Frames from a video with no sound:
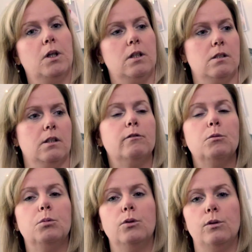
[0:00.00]
because
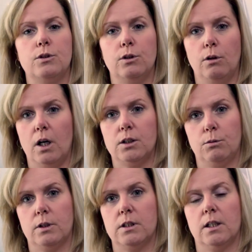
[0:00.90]
Liverpool is too hot to
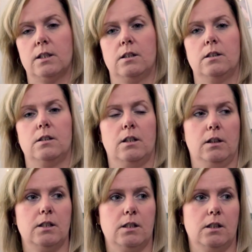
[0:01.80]
wear in Texas
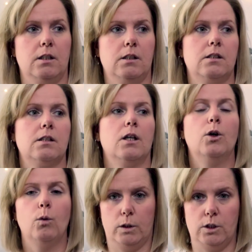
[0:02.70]
unless it is
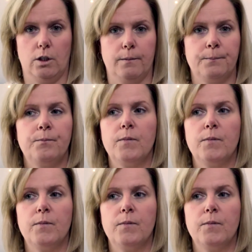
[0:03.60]
winter.